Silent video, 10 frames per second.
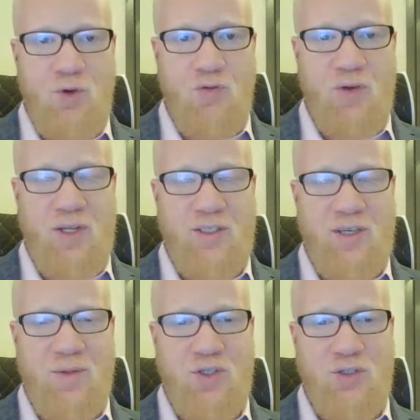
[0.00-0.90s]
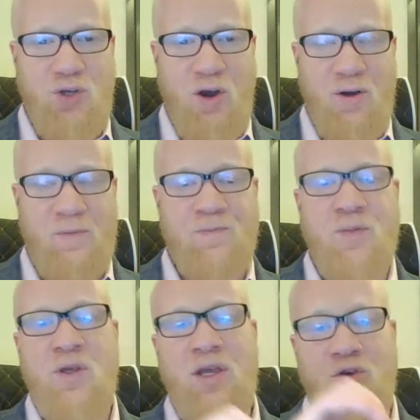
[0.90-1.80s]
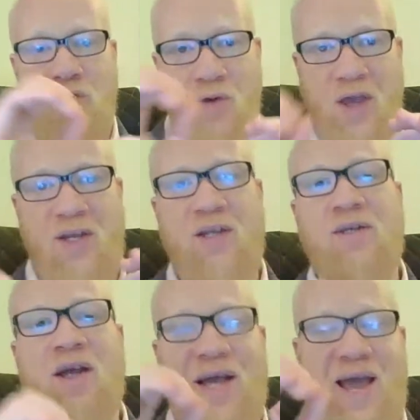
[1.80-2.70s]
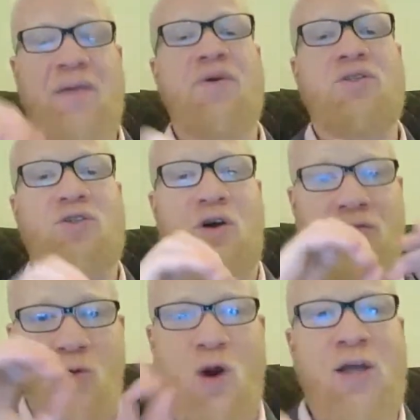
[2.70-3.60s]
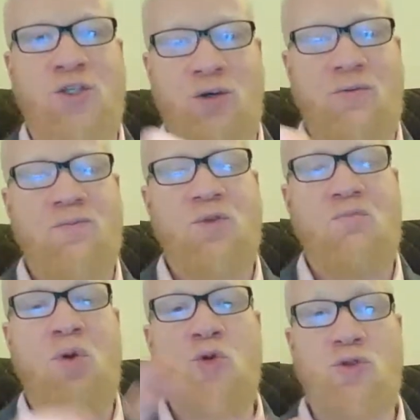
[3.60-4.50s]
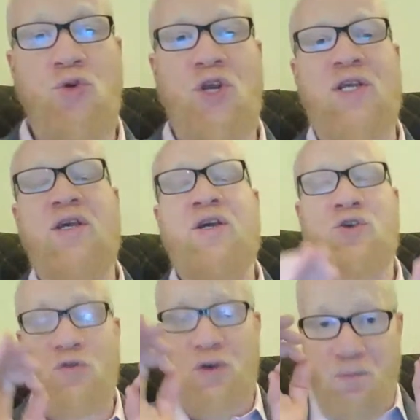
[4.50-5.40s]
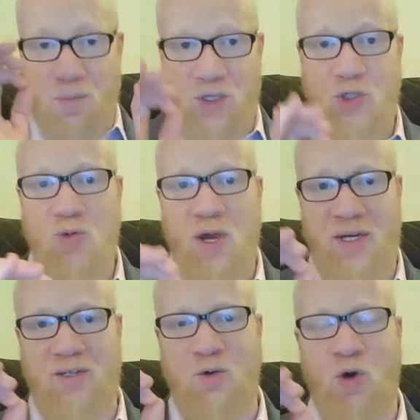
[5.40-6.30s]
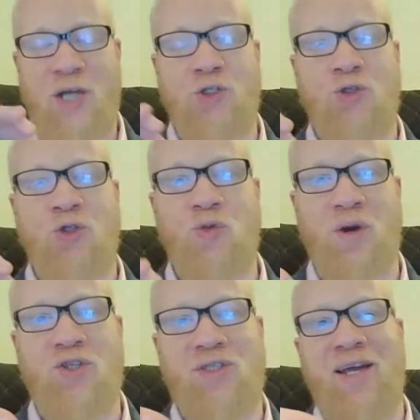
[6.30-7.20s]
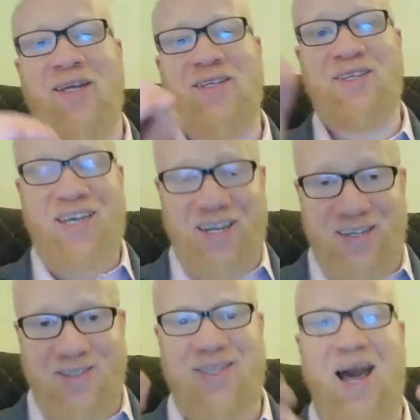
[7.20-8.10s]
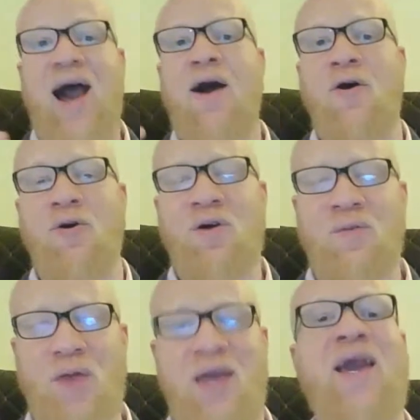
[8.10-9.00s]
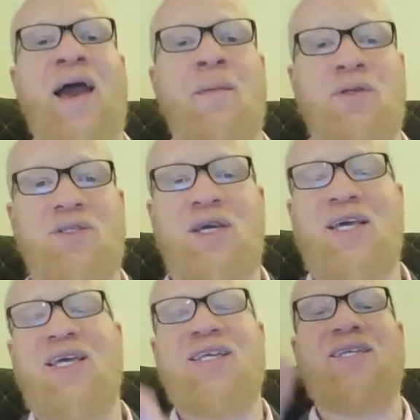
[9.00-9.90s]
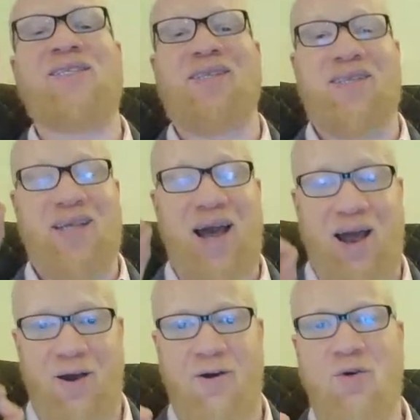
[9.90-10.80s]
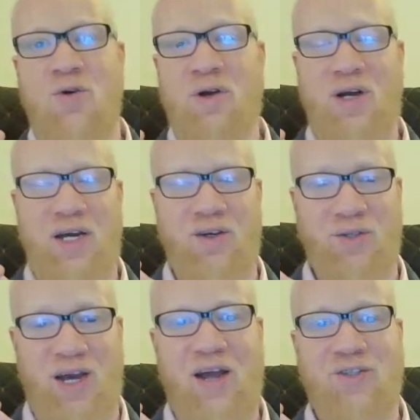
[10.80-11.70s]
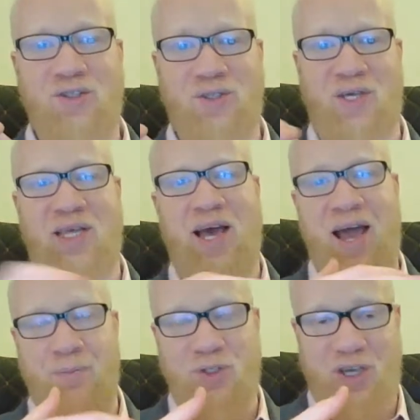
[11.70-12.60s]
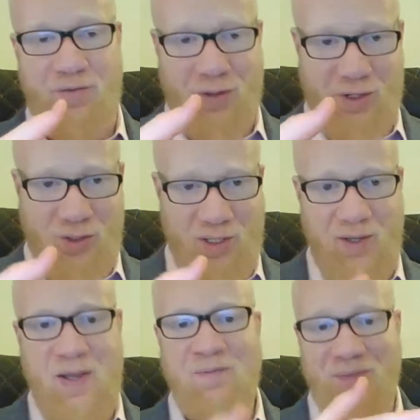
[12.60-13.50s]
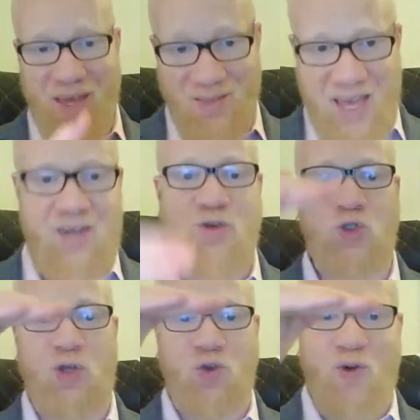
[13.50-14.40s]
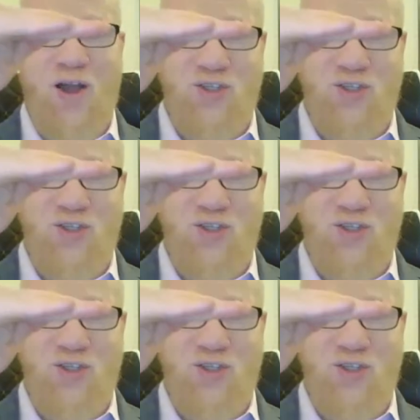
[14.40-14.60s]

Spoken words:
your feelings, image, and talk. And you're creating habits of the watcher. Mode three, you've habituated the watcher so much that it is now a habit. It is now an unconscious thing that happens effortlessly. And then you start to